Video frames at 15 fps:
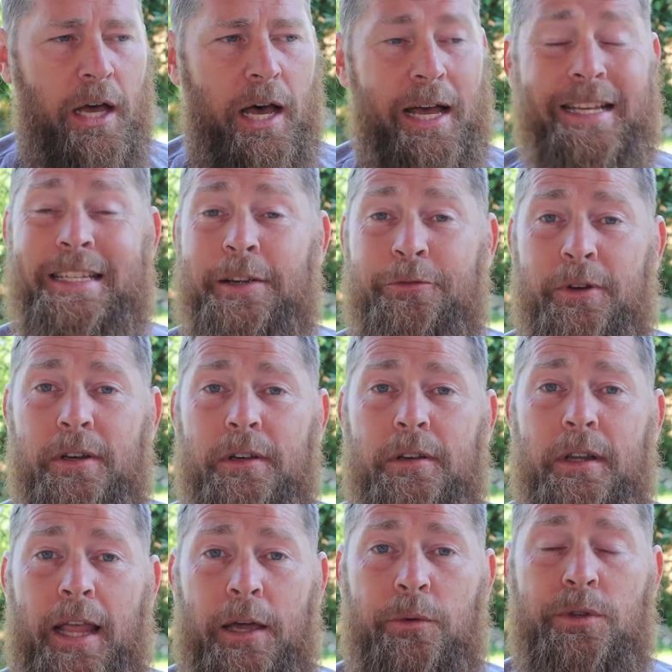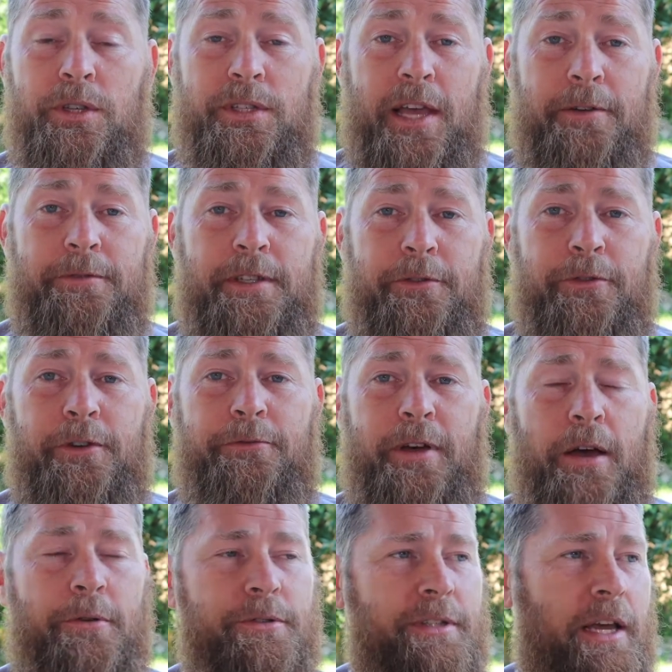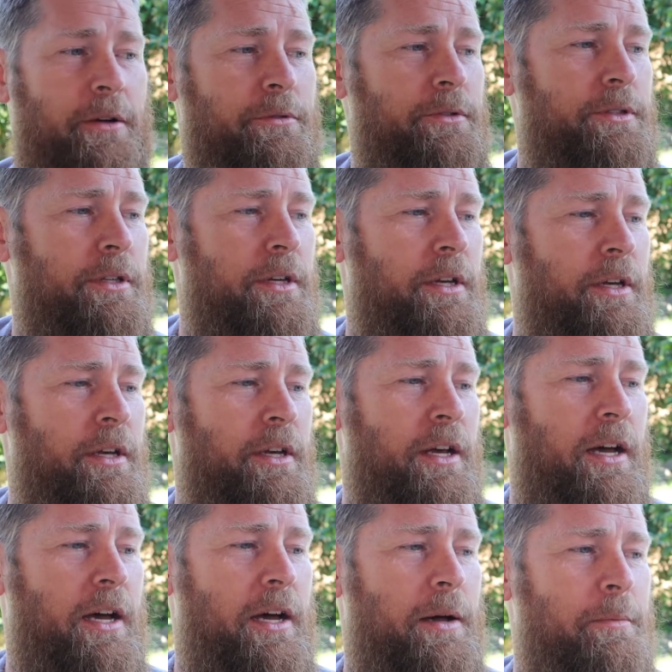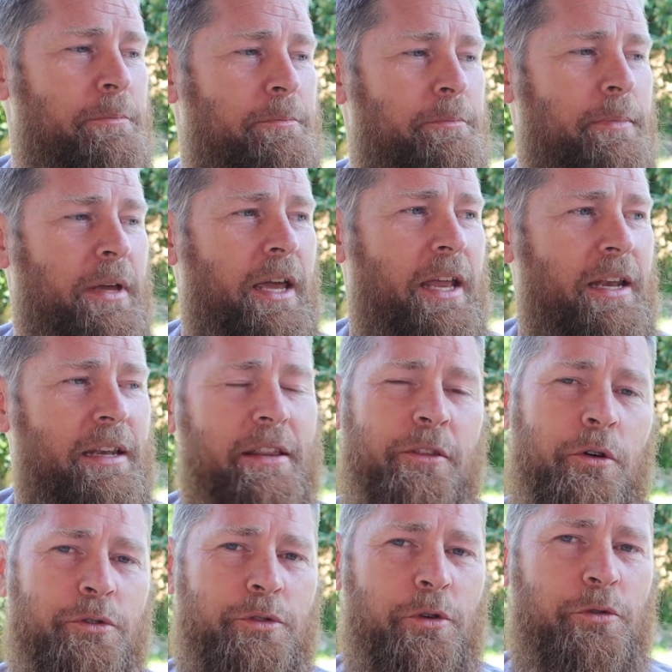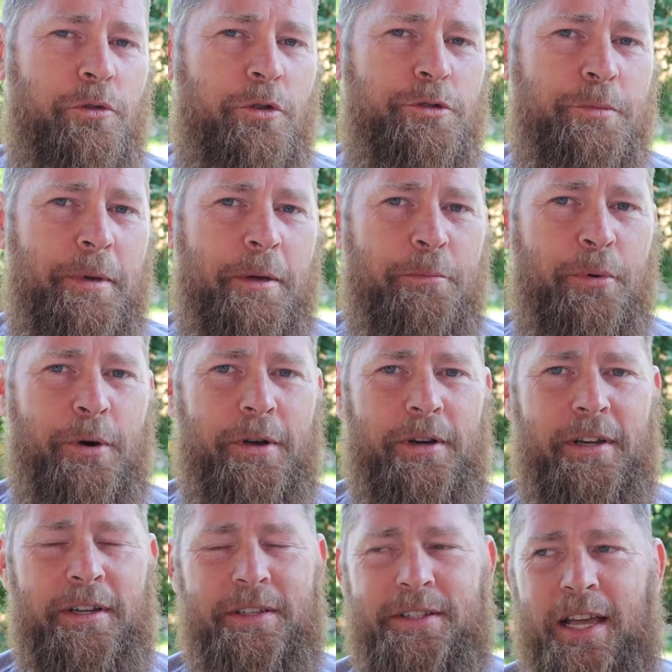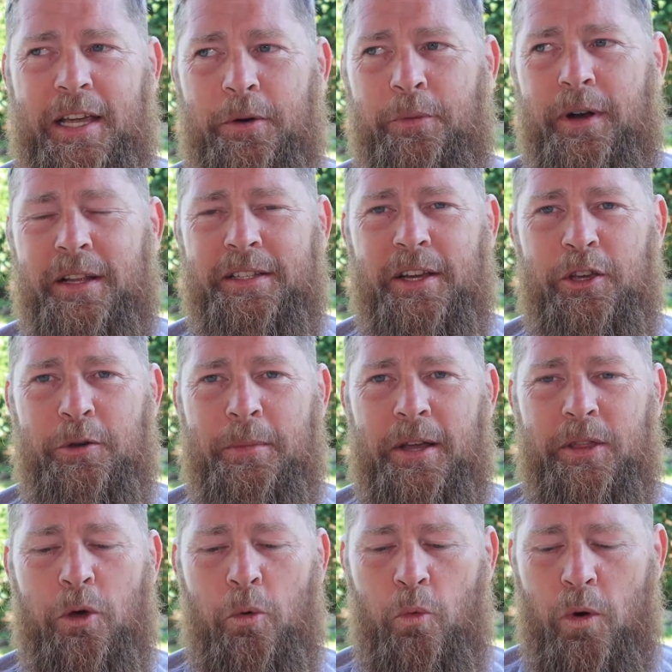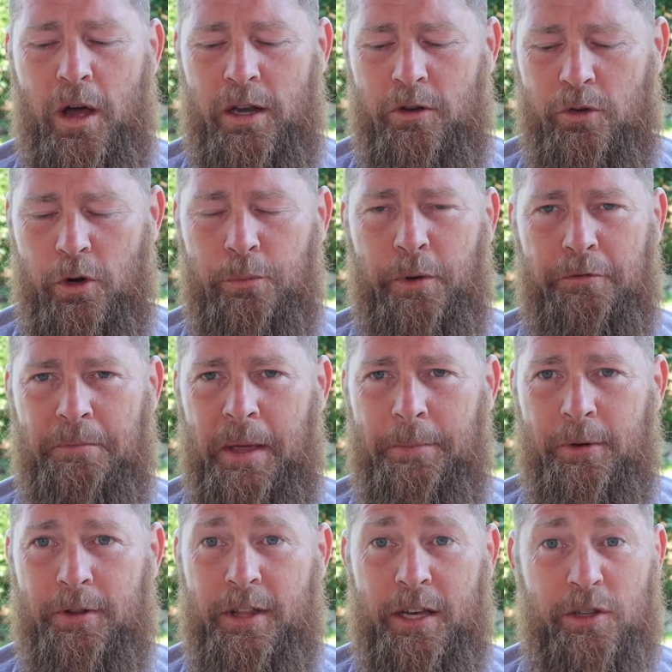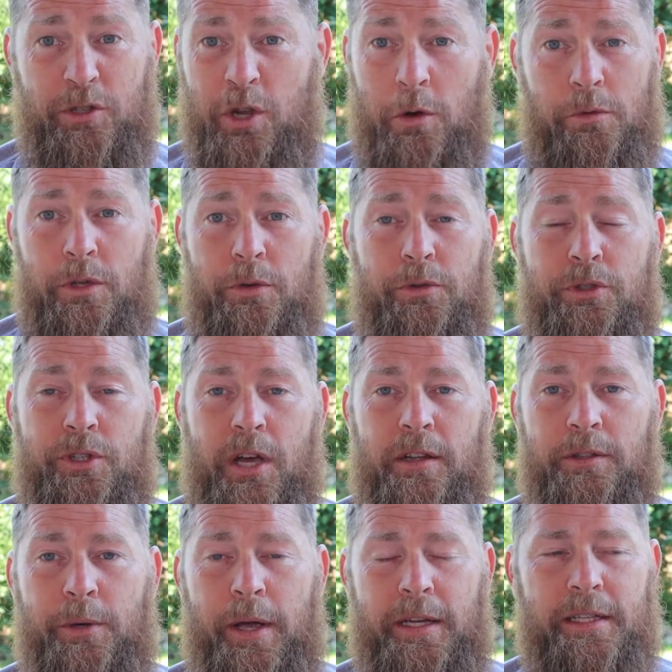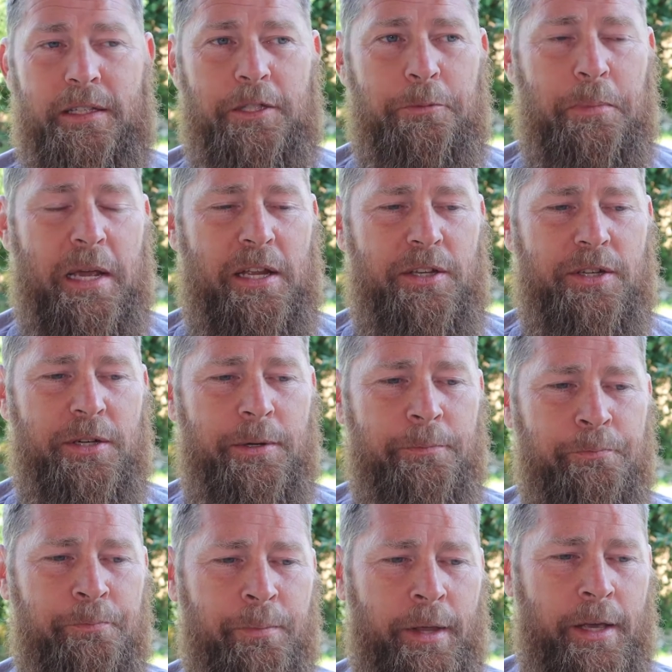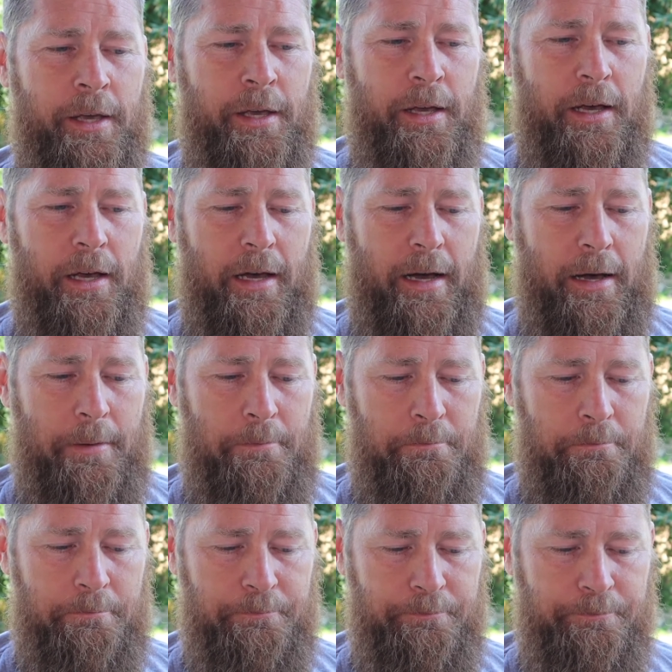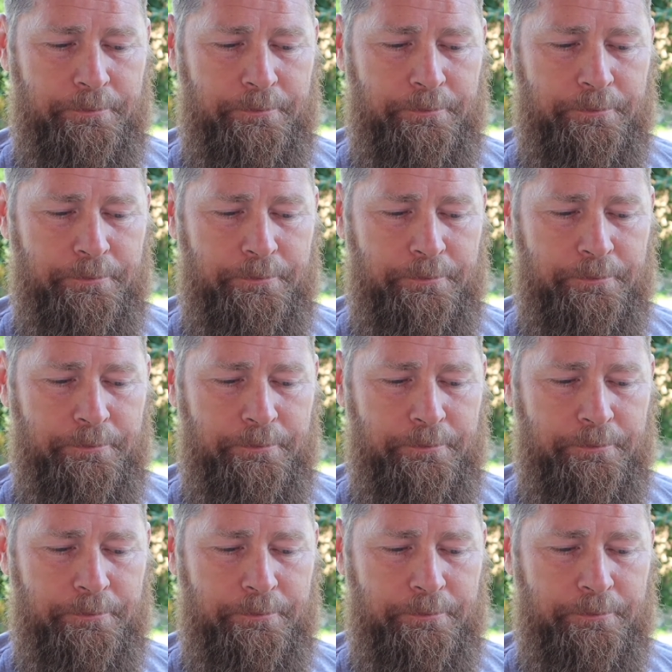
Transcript: Uh, different languages have different vowel sounds, um, and those will, those will be important in a second when I tell you about the one group of people that don't use child-directed speech. Um,